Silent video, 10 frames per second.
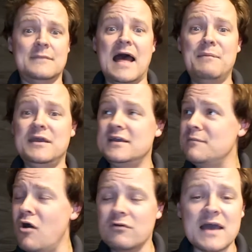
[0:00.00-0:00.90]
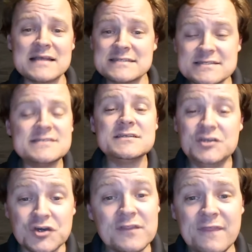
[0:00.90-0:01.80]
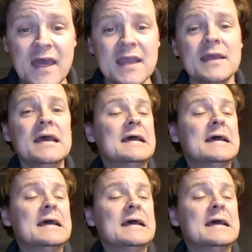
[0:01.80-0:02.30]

I mean, come on, guys. This is a good thing.